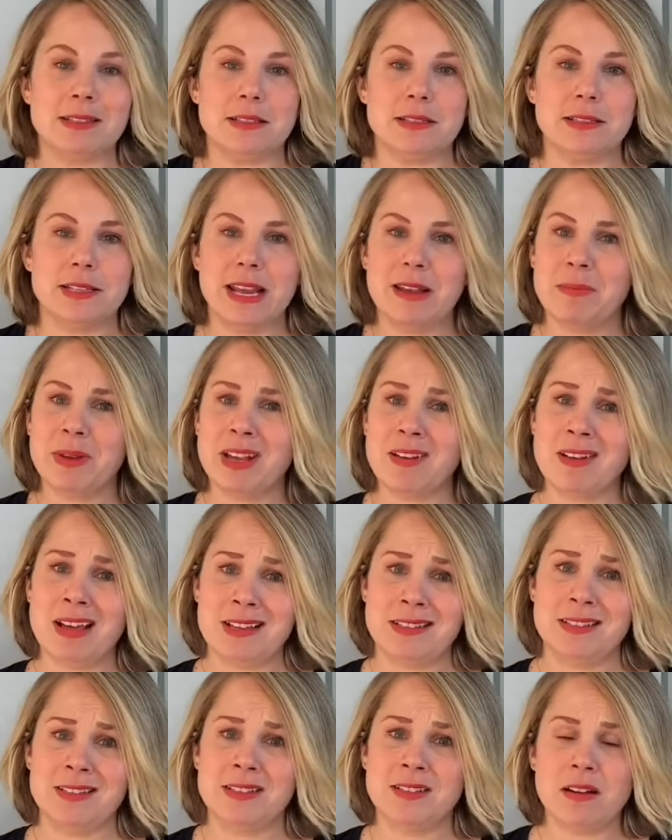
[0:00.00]
AP
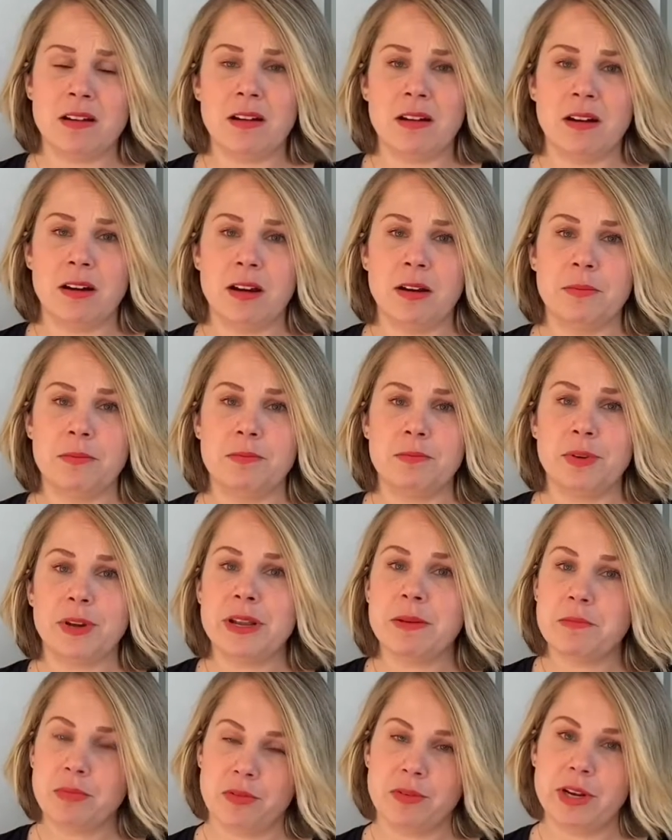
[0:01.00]
classes are pretty
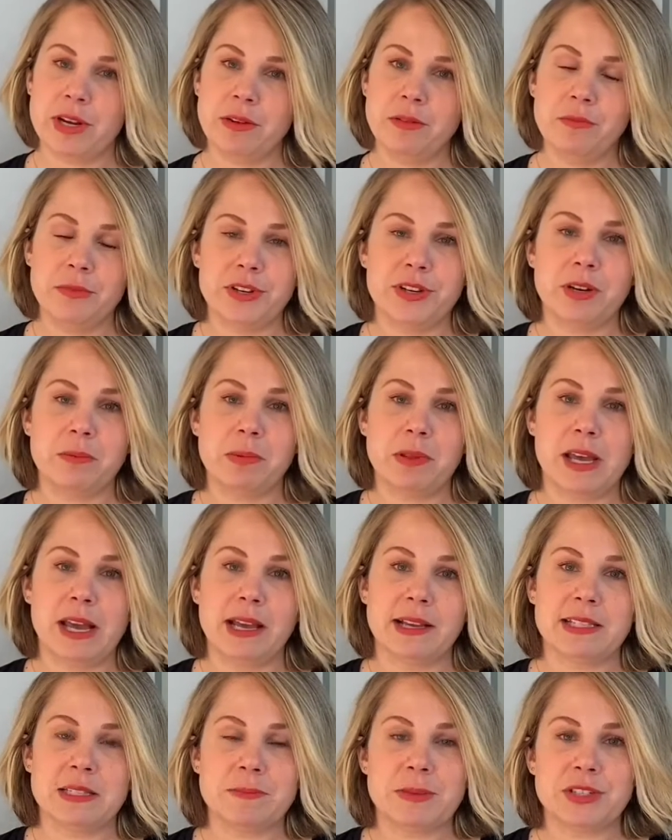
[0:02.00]
important when you're applying,
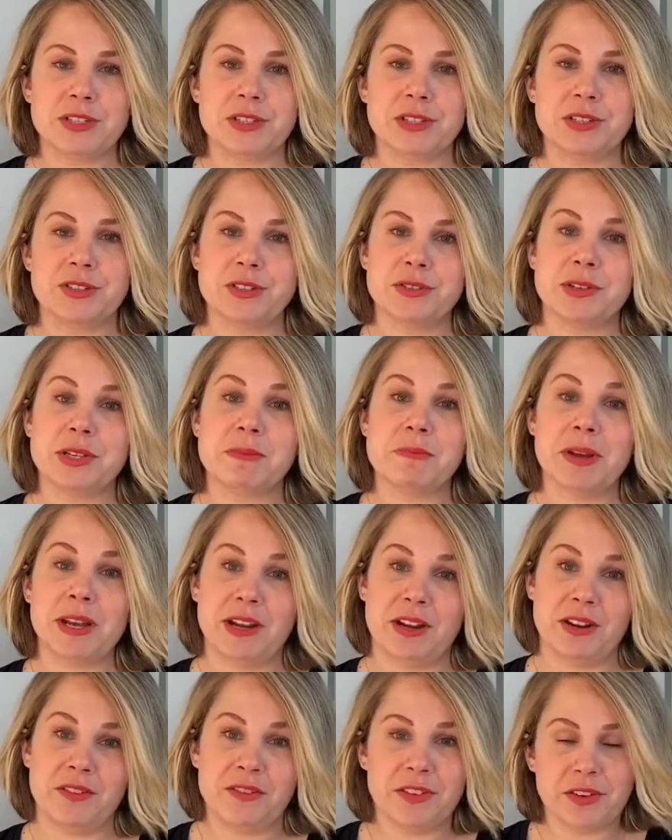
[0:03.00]
especially to competitive
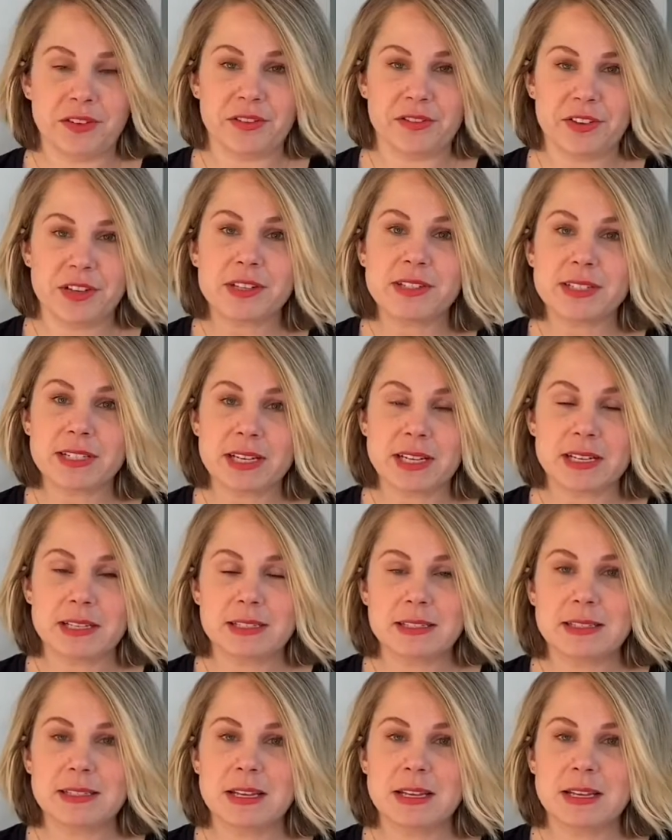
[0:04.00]
universities.